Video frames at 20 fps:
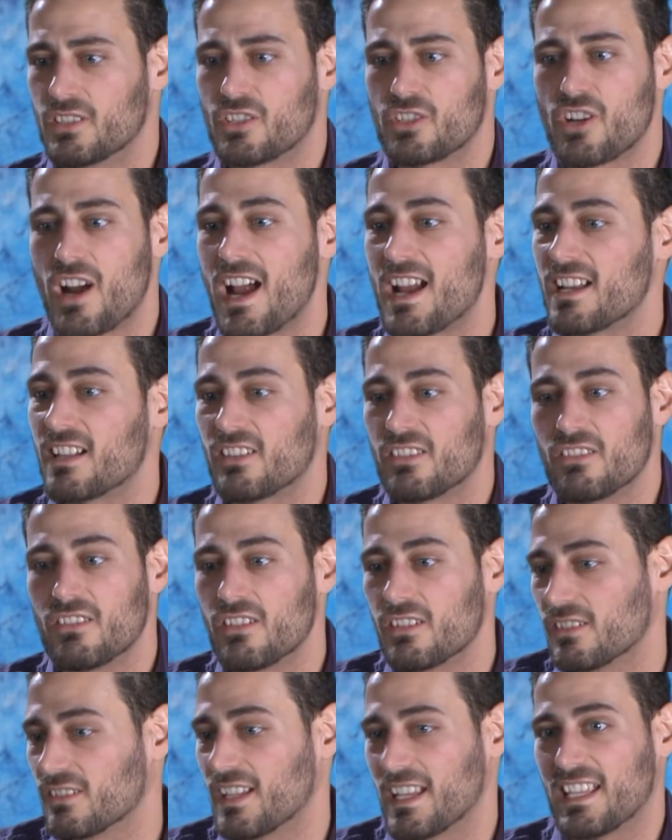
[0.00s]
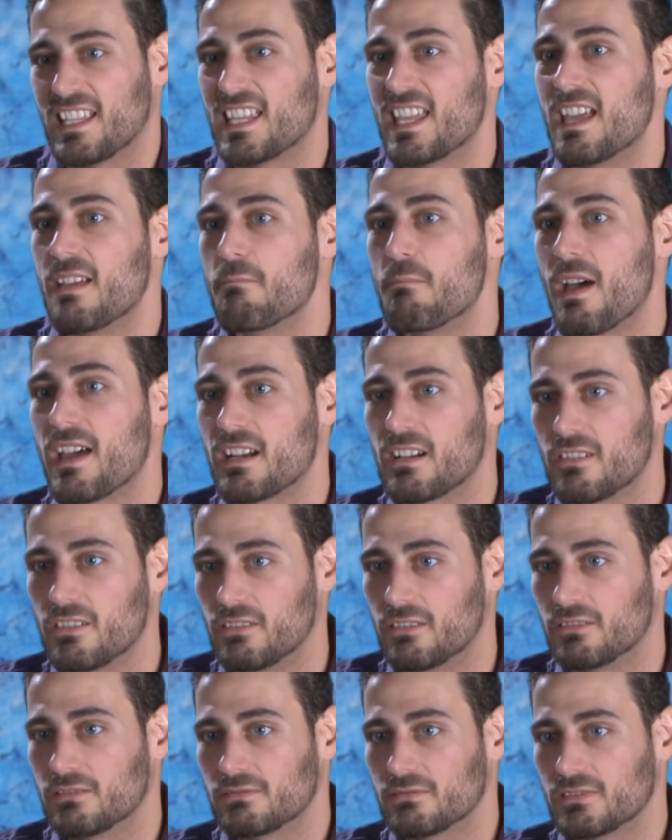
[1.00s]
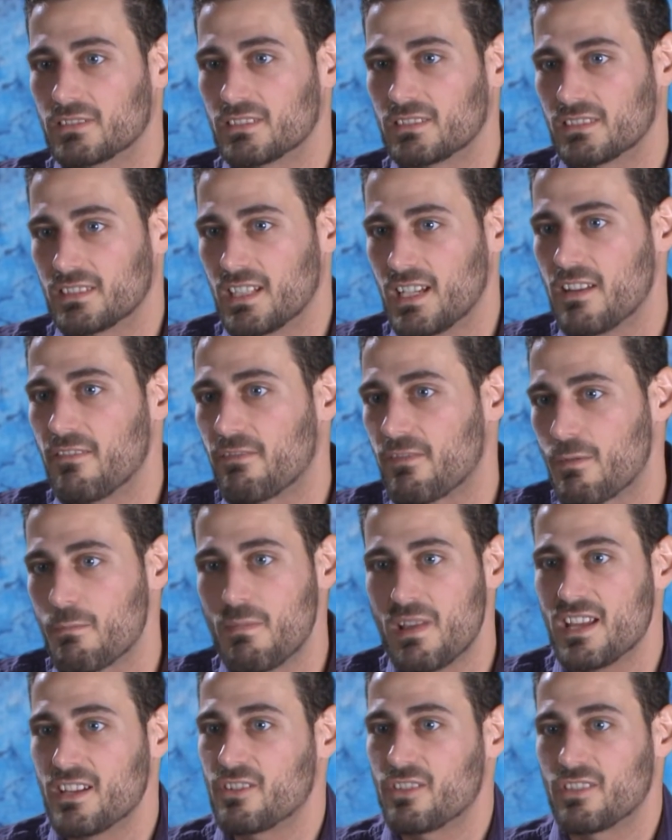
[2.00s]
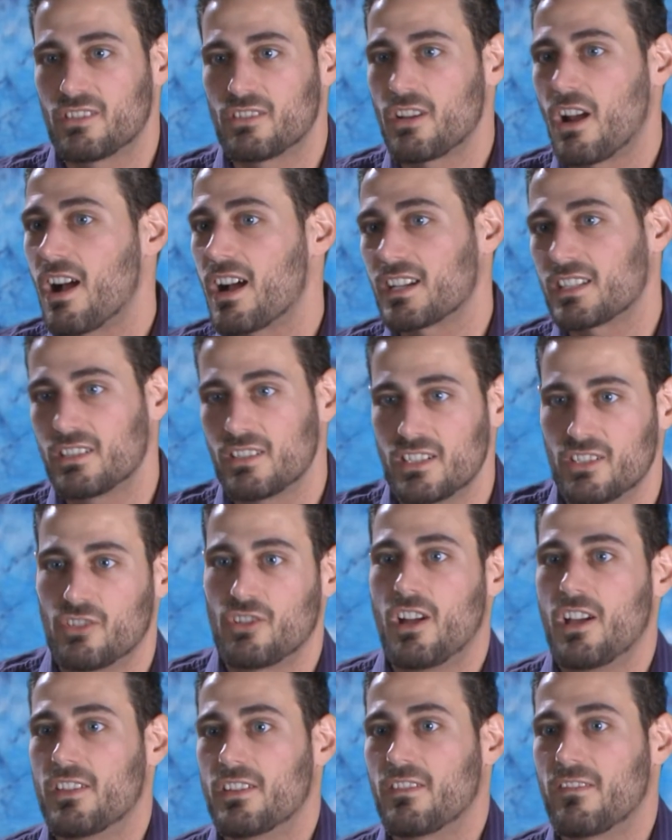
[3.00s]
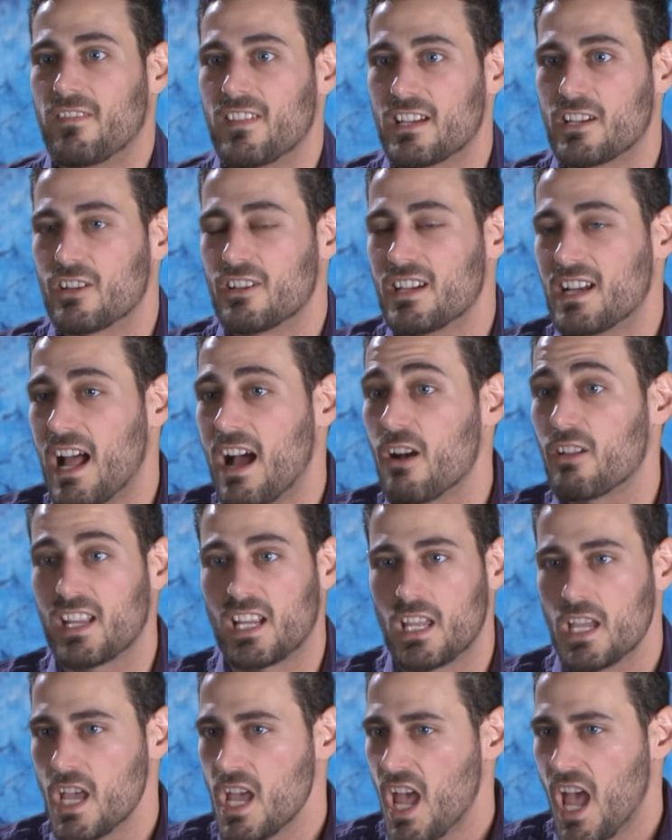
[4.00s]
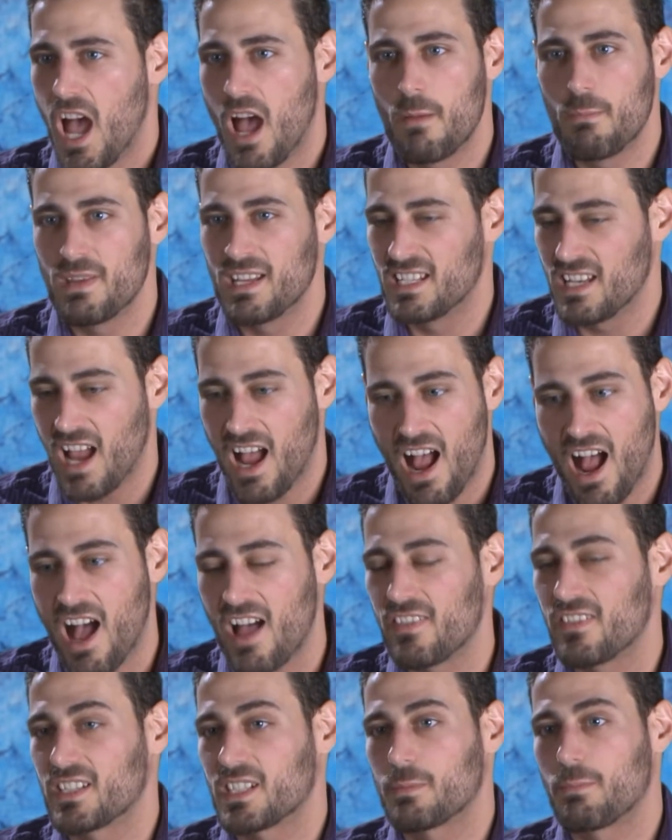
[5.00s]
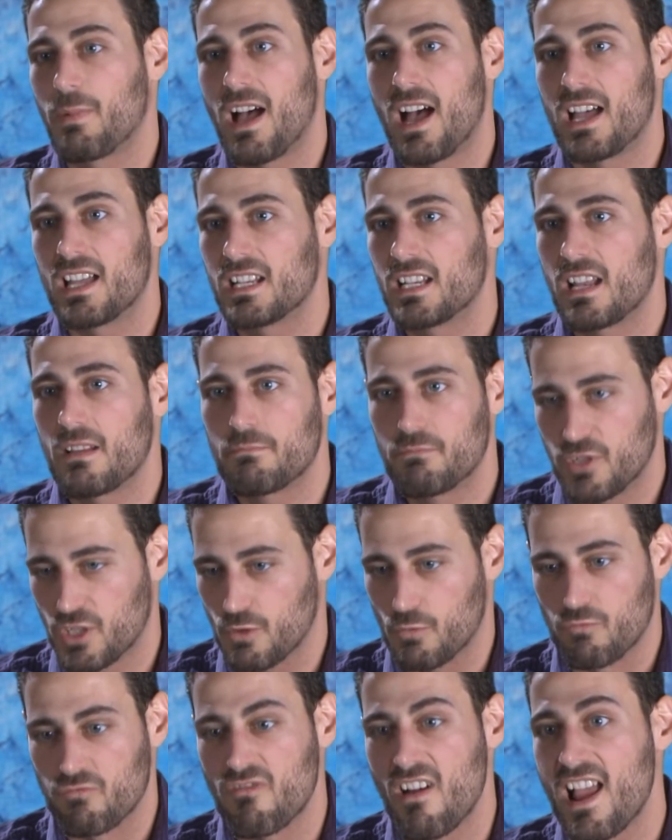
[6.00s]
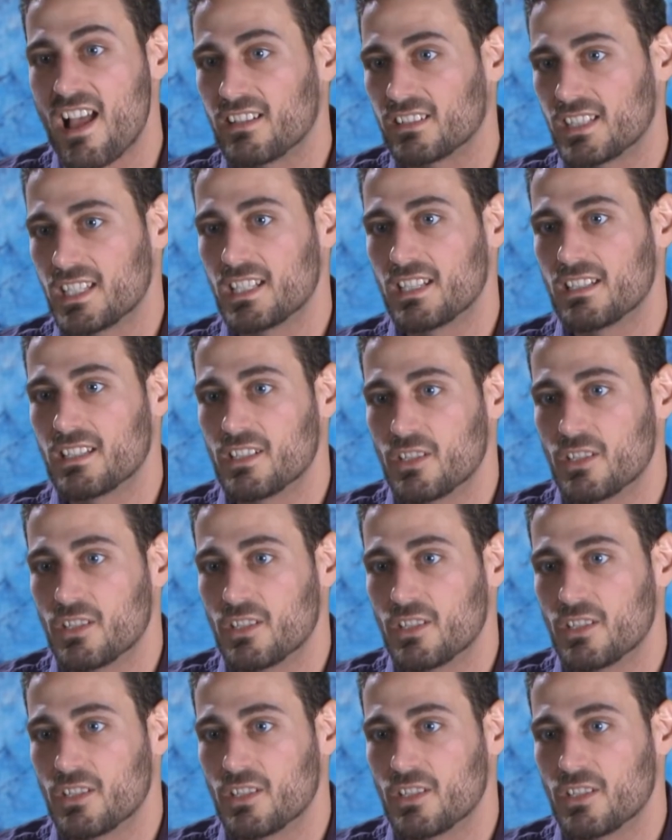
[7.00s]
trying to look, get medical information, talk to each other, figure it out. On the spot, just rallied.